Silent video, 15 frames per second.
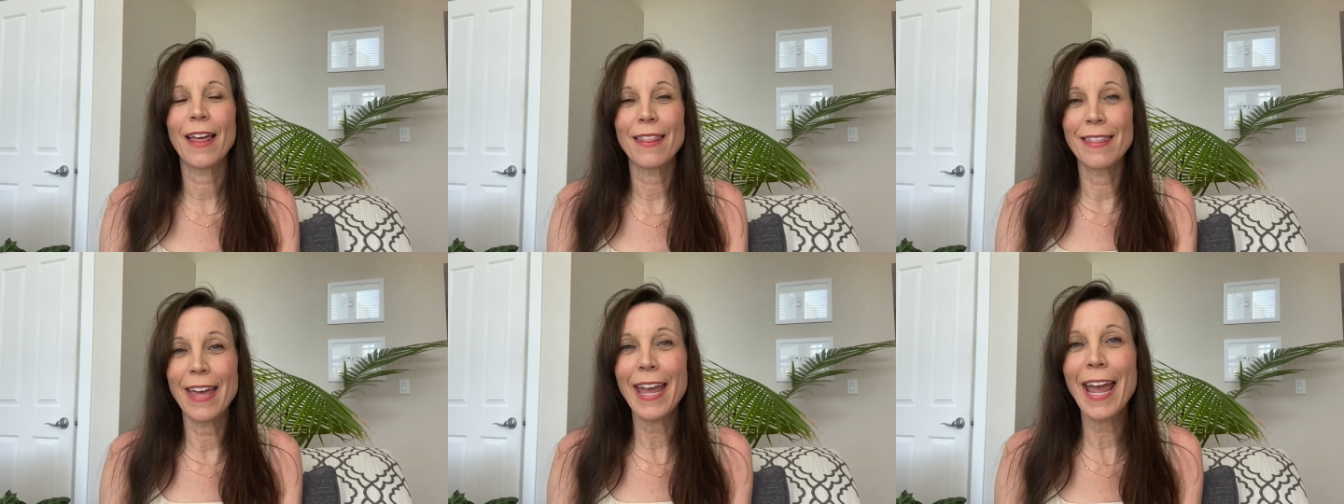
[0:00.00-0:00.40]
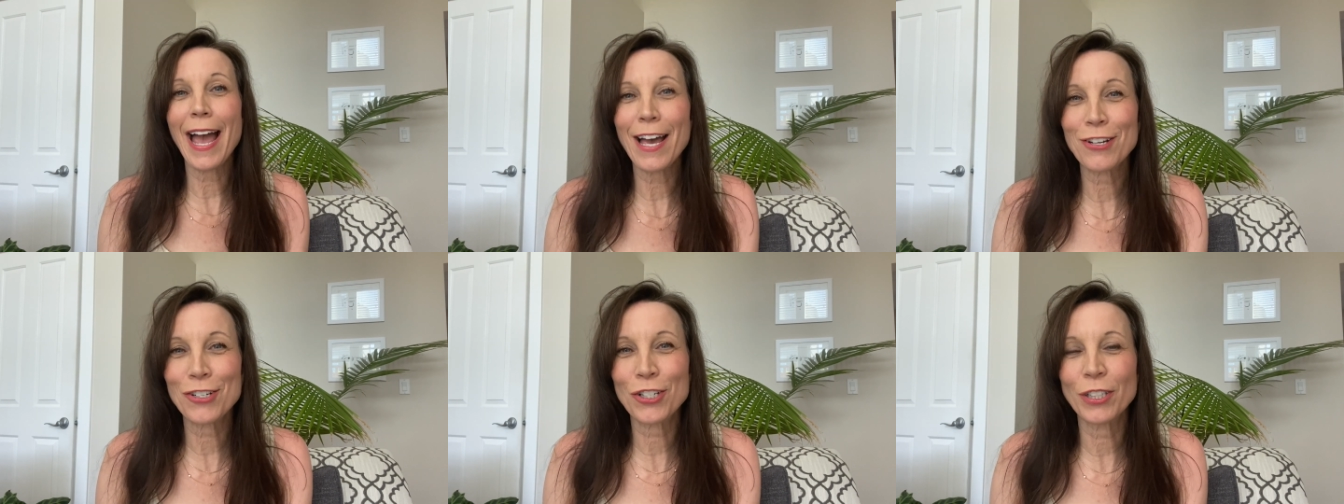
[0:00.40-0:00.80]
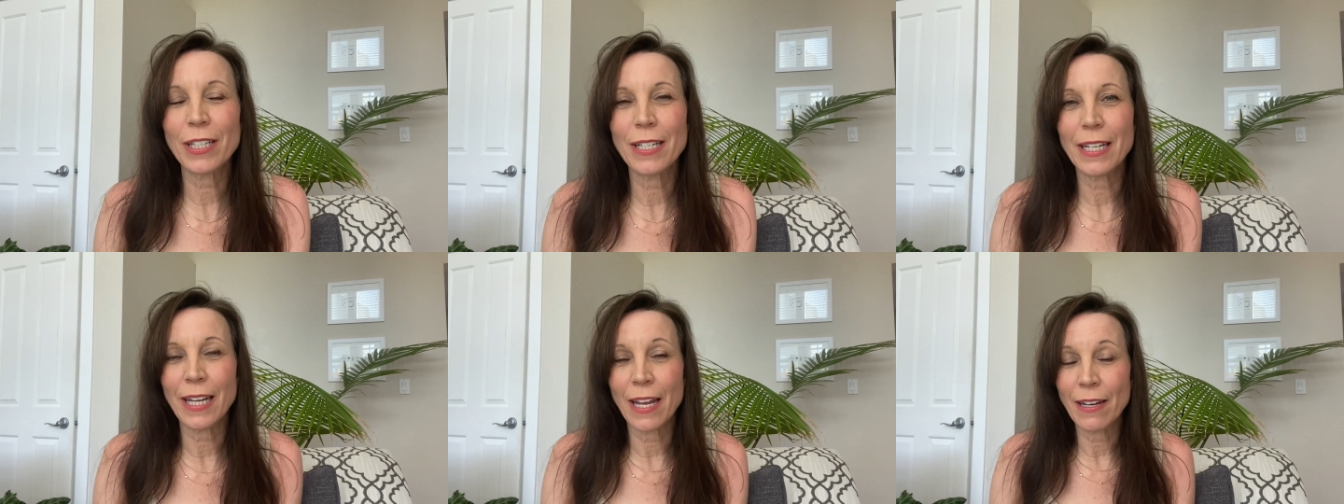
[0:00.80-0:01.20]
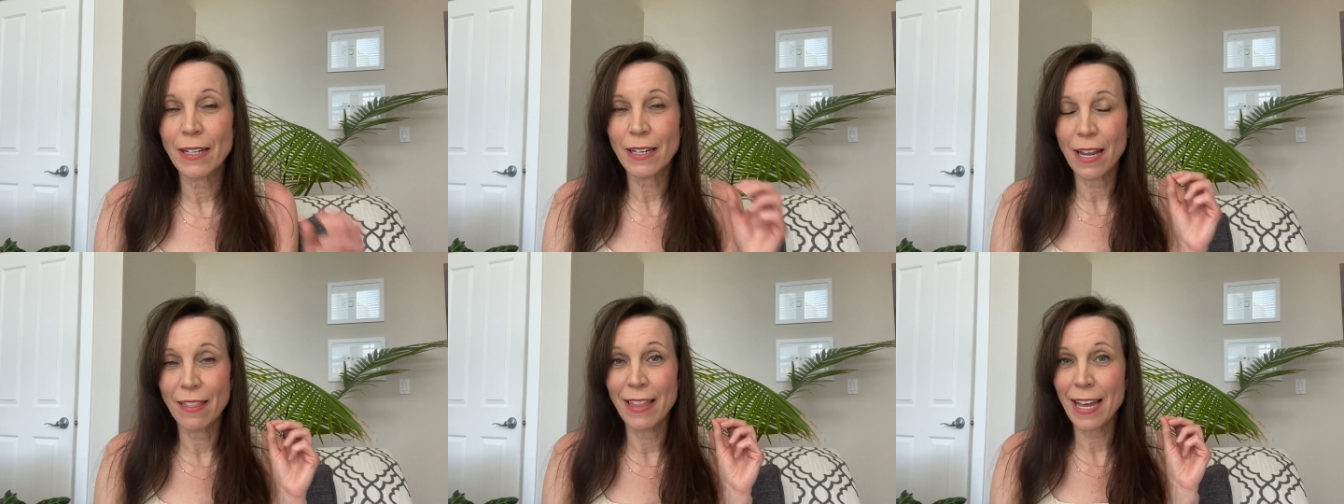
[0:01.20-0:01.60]
they actually need
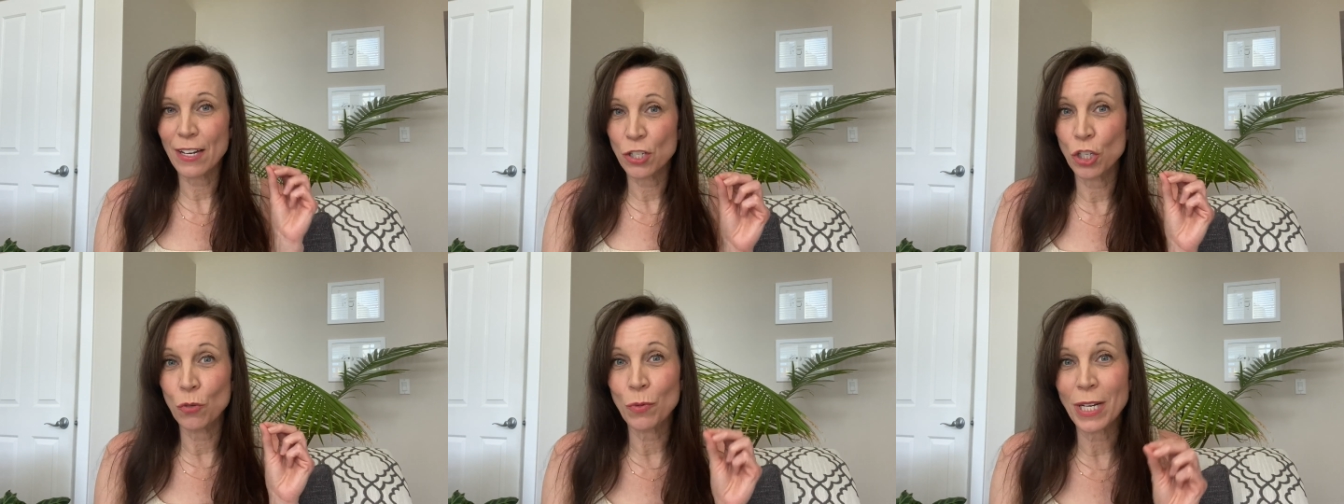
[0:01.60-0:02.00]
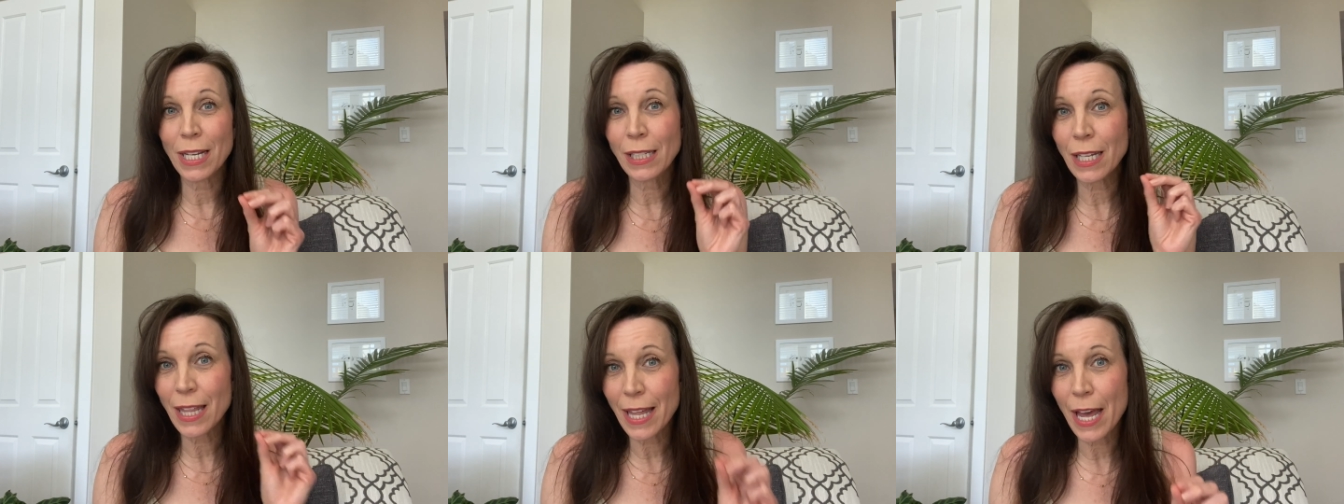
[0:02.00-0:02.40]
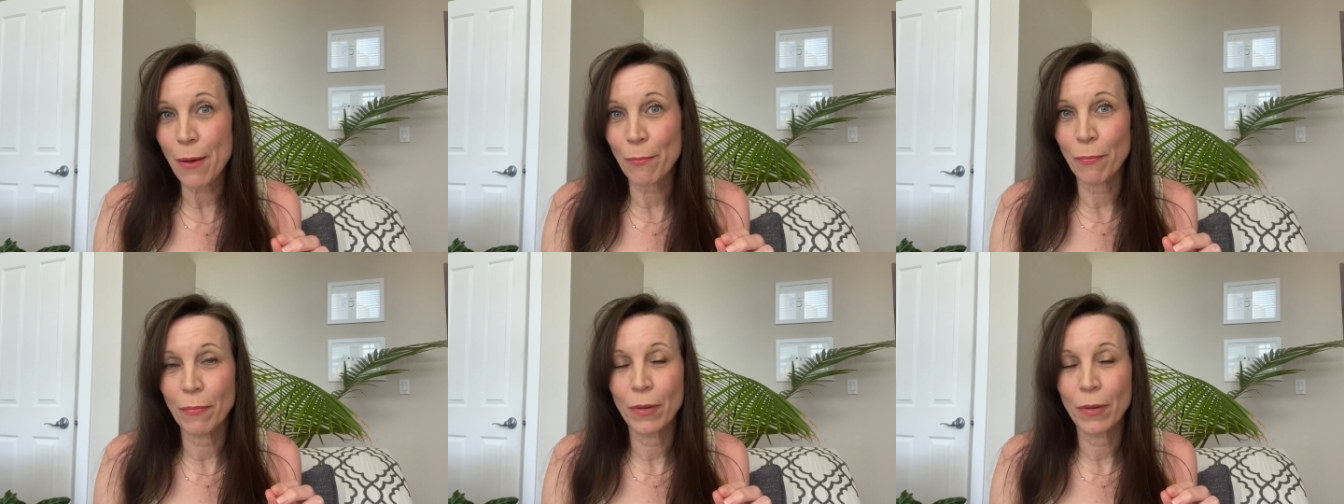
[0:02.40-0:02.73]
that is uniquely them